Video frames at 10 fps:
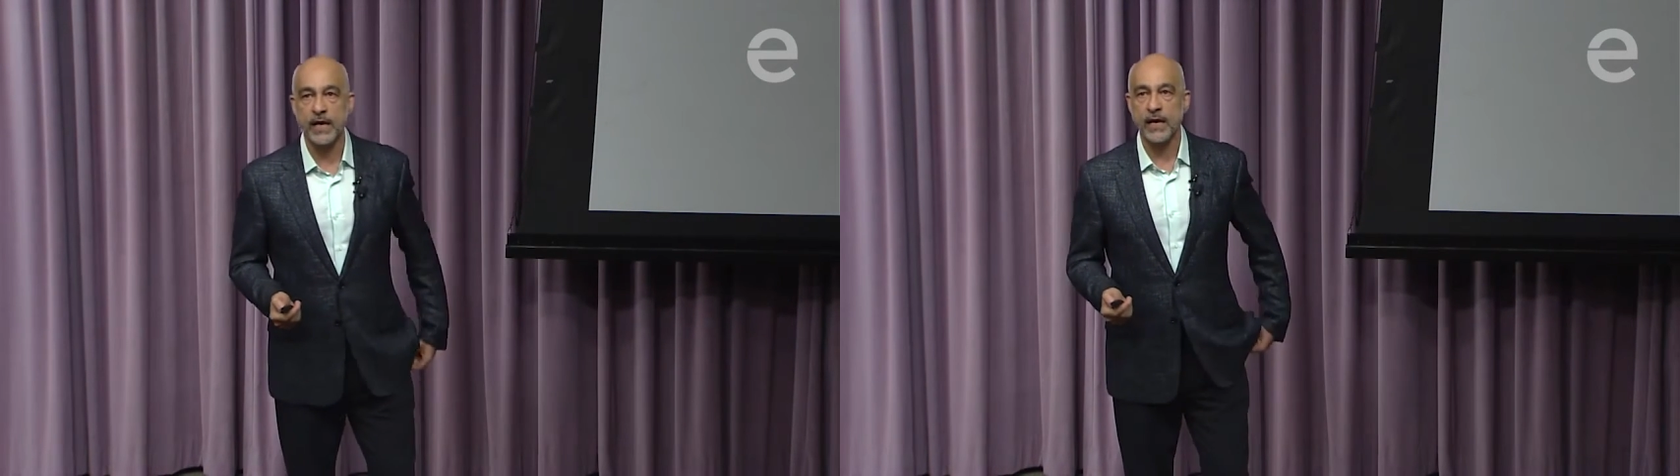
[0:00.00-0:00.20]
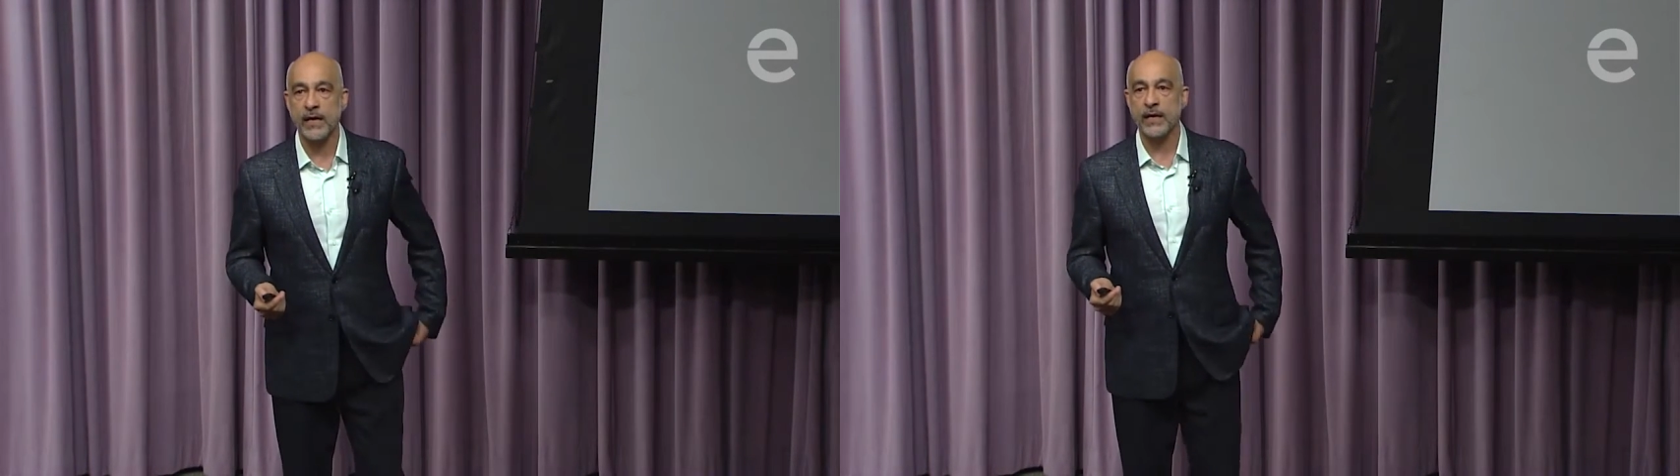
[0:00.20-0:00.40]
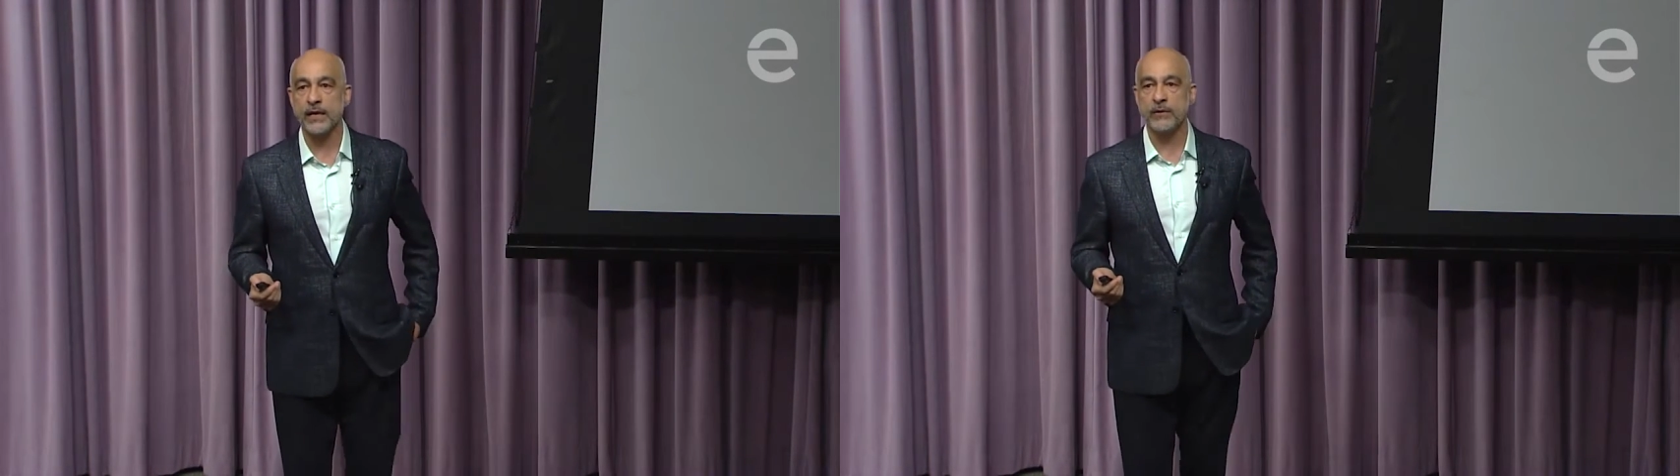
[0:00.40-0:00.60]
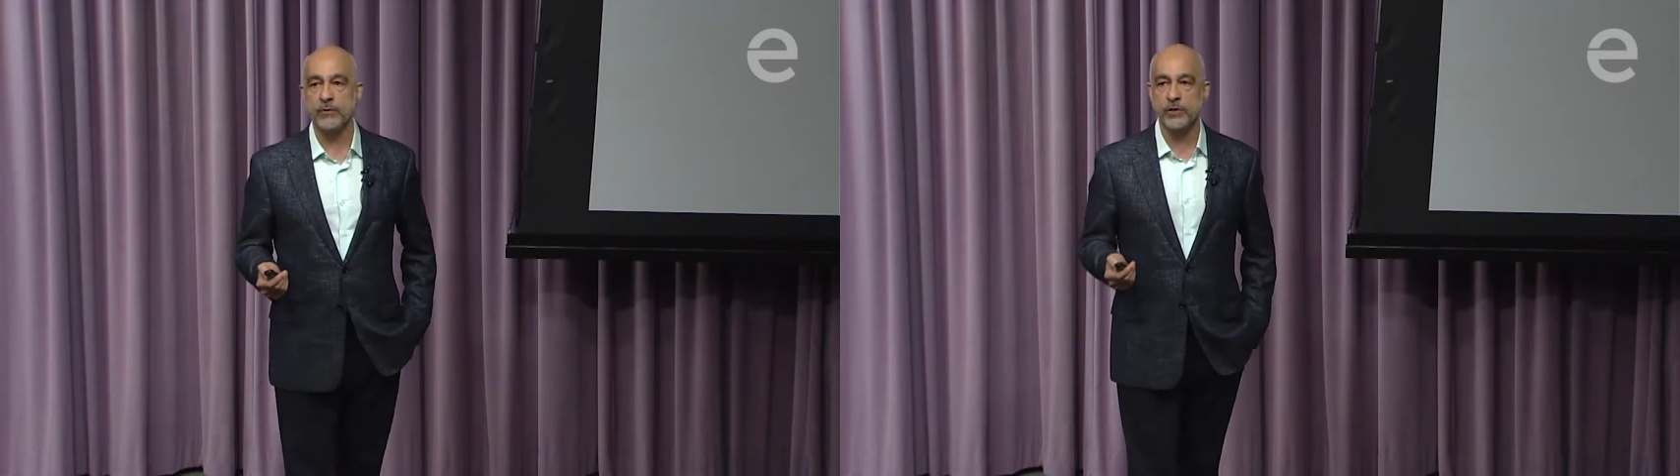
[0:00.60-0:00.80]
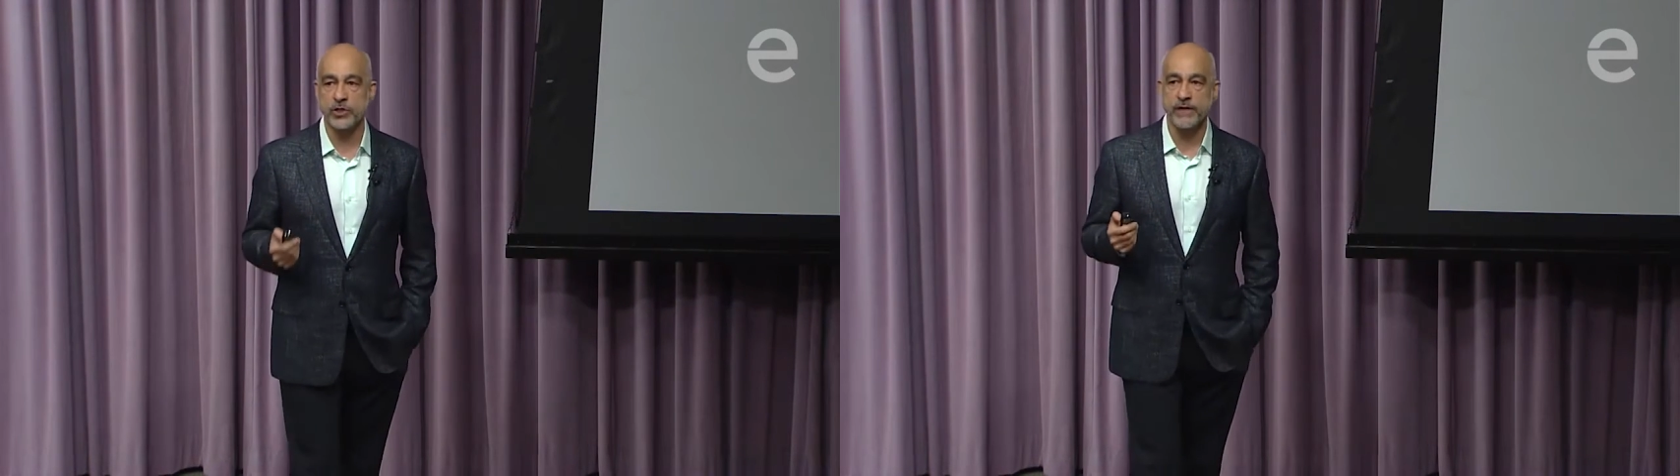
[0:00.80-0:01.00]
uh,
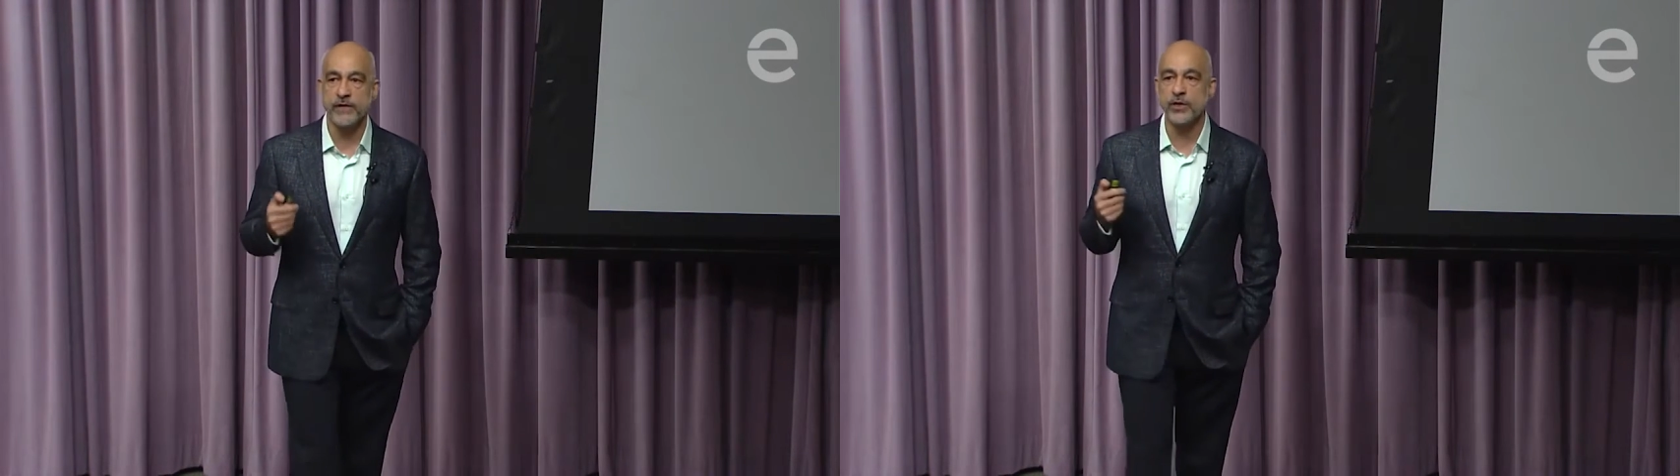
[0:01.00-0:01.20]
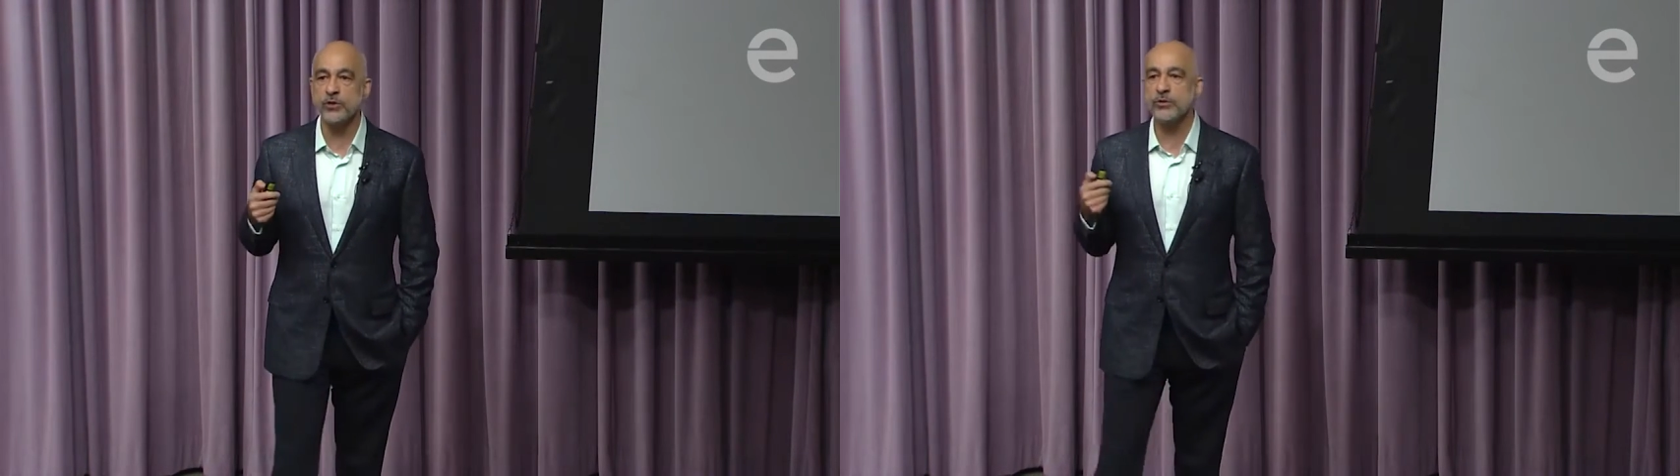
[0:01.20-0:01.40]
whichever you